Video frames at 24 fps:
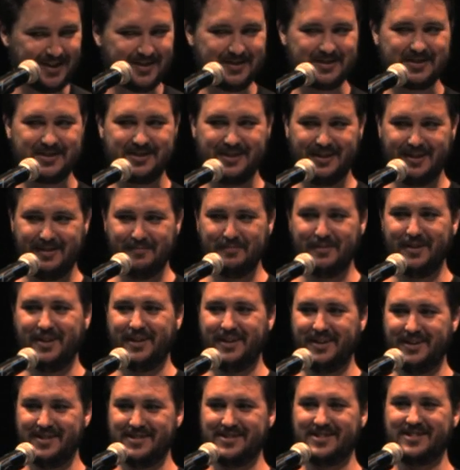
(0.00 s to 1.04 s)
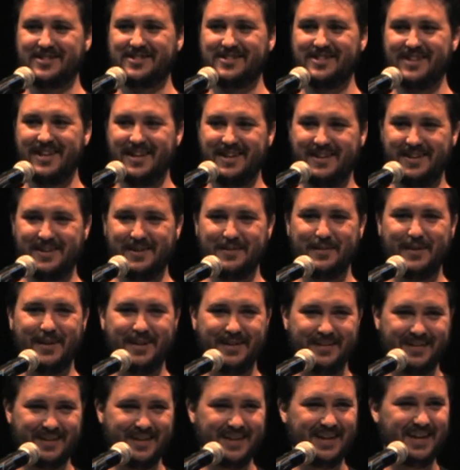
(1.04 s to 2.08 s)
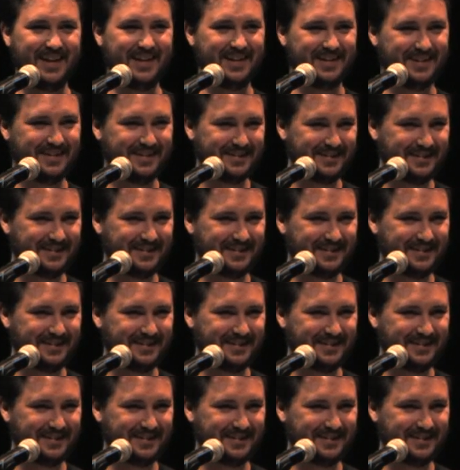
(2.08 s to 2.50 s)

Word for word: Somebody is excited about that.